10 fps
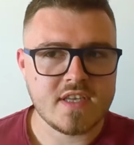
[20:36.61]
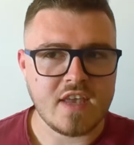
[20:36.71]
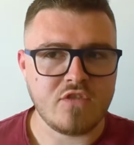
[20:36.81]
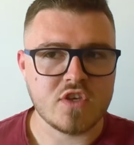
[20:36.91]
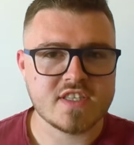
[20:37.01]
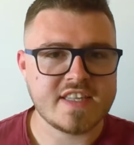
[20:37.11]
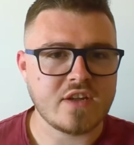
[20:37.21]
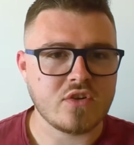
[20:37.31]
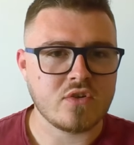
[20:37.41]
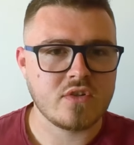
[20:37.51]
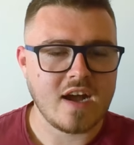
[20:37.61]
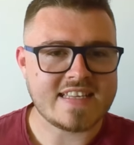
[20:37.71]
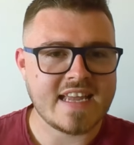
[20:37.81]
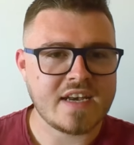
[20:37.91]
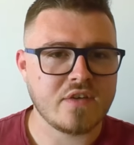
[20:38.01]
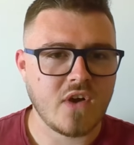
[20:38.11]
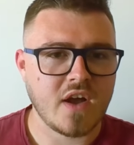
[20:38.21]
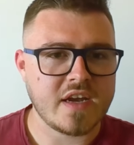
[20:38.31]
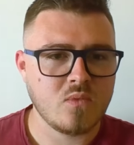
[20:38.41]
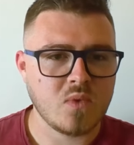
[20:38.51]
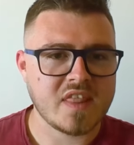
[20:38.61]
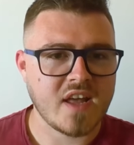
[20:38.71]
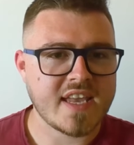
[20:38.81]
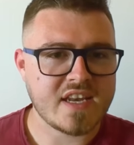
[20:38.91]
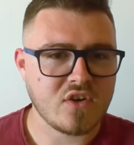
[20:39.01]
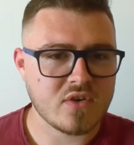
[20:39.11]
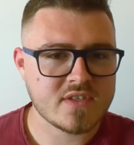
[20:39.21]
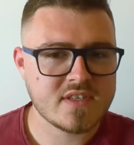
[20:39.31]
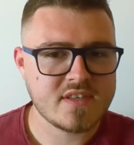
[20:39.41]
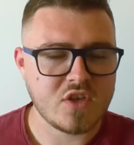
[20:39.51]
if you're still identified with liking dogs,